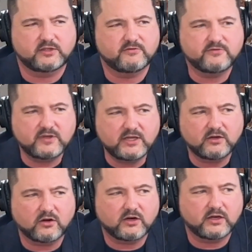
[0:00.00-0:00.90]
it an
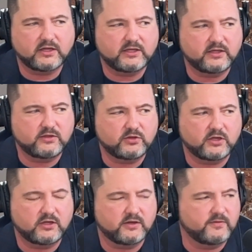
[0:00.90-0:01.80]
event or
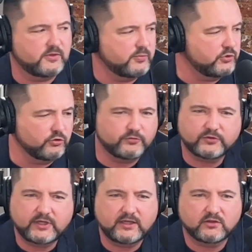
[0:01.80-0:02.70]
the Beautiful
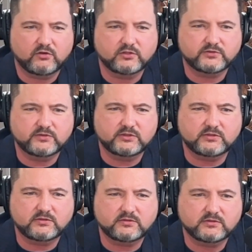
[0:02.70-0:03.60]
Day in
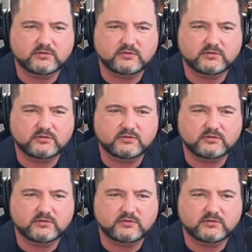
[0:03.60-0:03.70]
Lawrenceville?